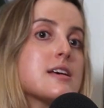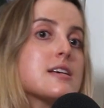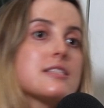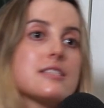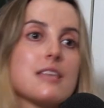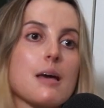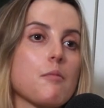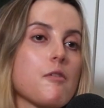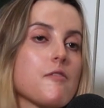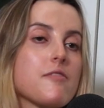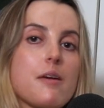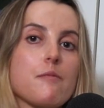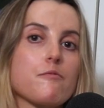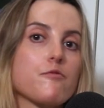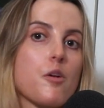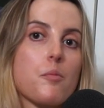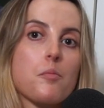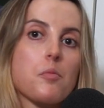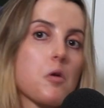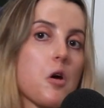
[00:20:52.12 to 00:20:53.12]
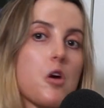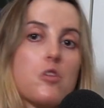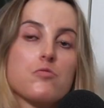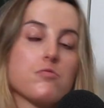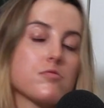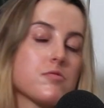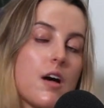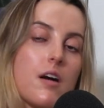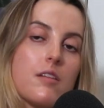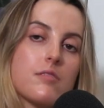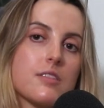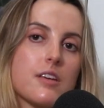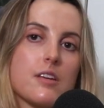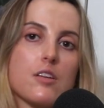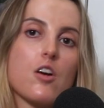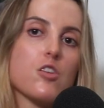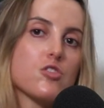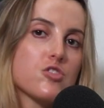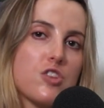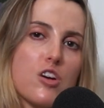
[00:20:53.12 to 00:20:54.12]
some of them from
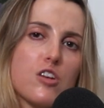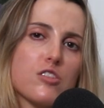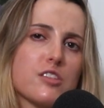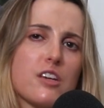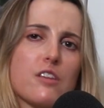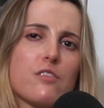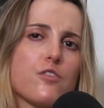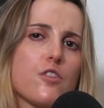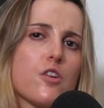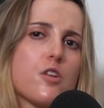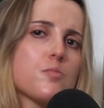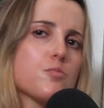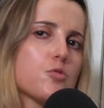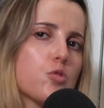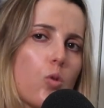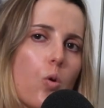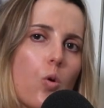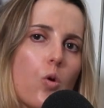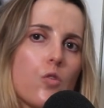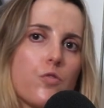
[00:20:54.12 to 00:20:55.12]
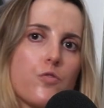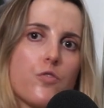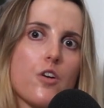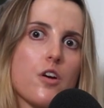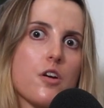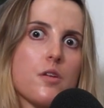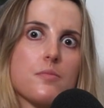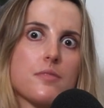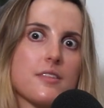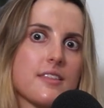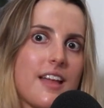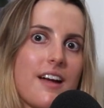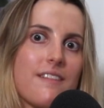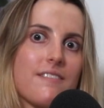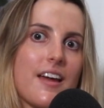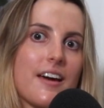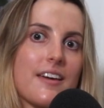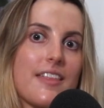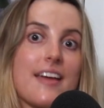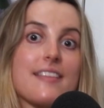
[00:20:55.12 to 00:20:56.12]
consulting firms, law firms,
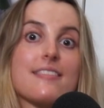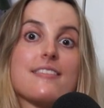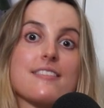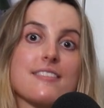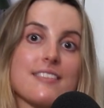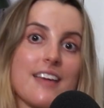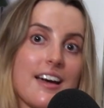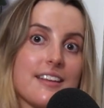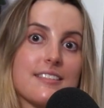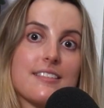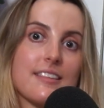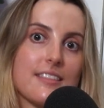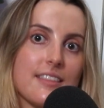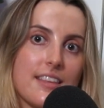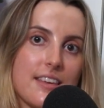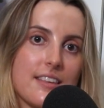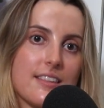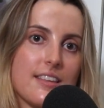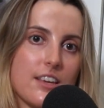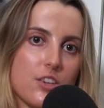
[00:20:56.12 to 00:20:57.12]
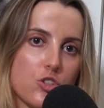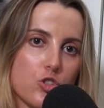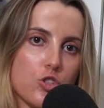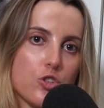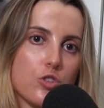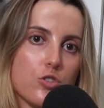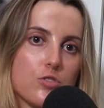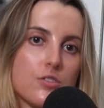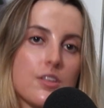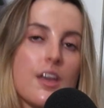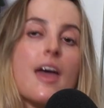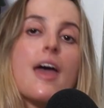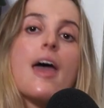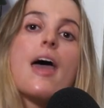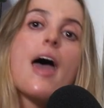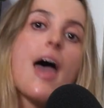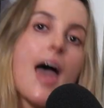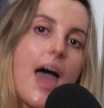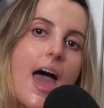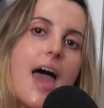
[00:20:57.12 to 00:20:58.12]
stuff like that, discussing these issues.
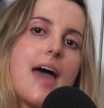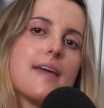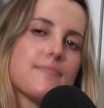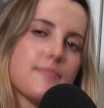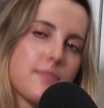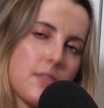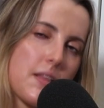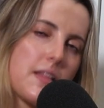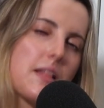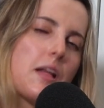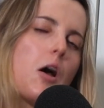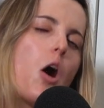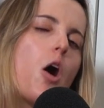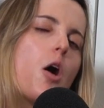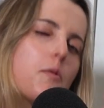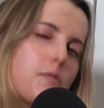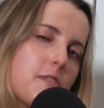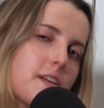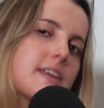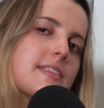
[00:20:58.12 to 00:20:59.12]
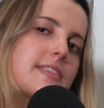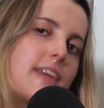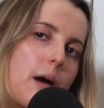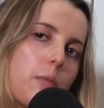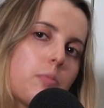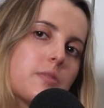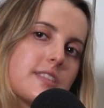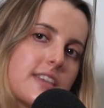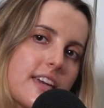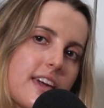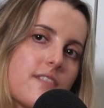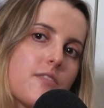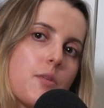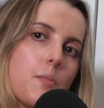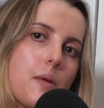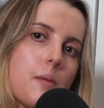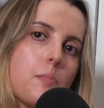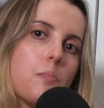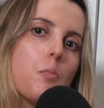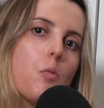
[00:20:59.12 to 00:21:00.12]
And hopefully that would give a
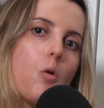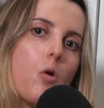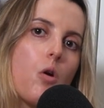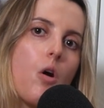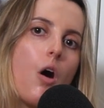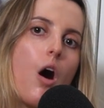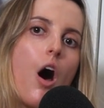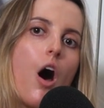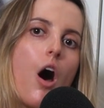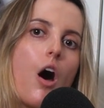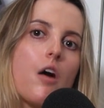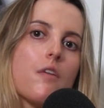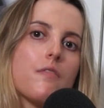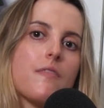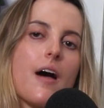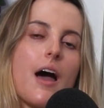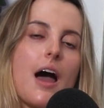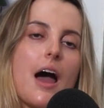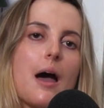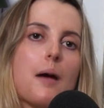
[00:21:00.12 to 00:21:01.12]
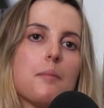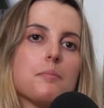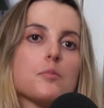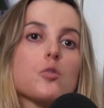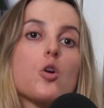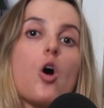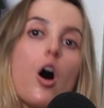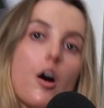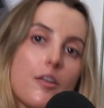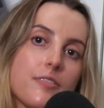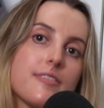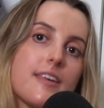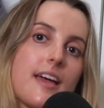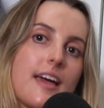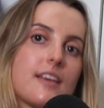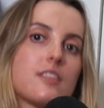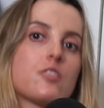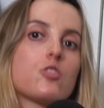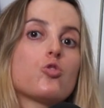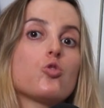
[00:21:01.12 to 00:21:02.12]
bit more of
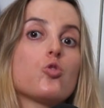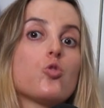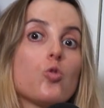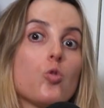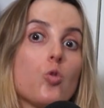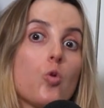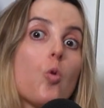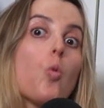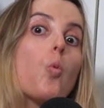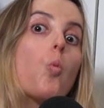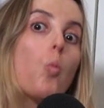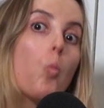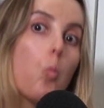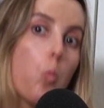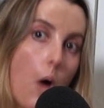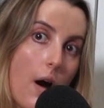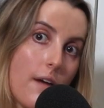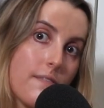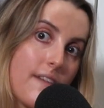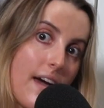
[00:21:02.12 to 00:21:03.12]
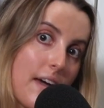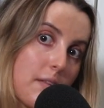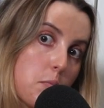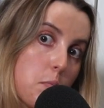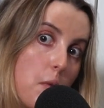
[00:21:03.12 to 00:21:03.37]
context to what that